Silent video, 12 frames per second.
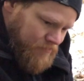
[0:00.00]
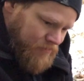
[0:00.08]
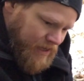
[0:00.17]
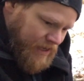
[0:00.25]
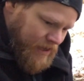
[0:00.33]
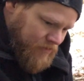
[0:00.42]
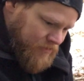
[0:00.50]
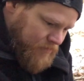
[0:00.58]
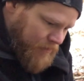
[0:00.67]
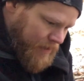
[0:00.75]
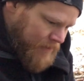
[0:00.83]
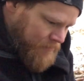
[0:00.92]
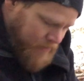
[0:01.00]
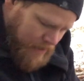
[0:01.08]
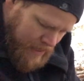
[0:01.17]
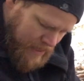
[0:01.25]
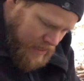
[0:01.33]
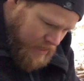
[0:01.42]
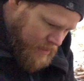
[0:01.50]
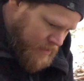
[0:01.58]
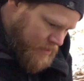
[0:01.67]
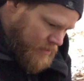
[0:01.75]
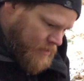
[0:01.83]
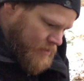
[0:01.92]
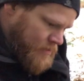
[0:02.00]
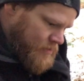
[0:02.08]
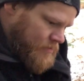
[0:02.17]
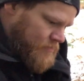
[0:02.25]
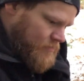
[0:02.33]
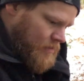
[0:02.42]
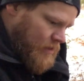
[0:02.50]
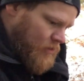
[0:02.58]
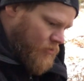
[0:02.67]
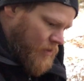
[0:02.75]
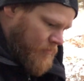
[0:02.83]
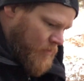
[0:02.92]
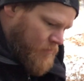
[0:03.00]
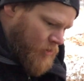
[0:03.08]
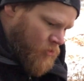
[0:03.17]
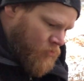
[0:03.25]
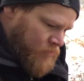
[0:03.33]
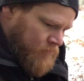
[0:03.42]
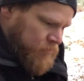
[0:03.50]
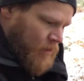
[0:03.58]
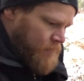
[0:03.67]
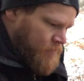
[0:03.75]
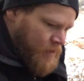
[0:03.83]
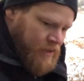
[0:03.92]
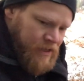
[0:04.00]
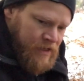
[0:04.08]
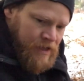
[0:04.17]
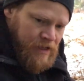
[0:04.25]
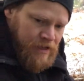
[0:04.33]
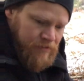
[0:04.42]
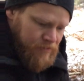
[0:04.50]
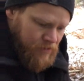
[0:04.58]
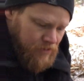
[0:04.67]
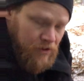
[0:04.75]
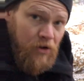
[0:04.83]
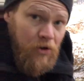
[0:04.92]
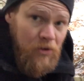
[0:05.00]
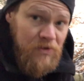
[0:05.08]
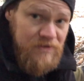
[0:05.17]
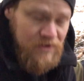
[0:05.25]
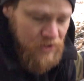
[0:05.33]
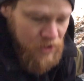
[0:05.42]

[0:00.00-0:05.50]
bringing out the pipe. I'm gonna load up a bowl with plum pudding. We are also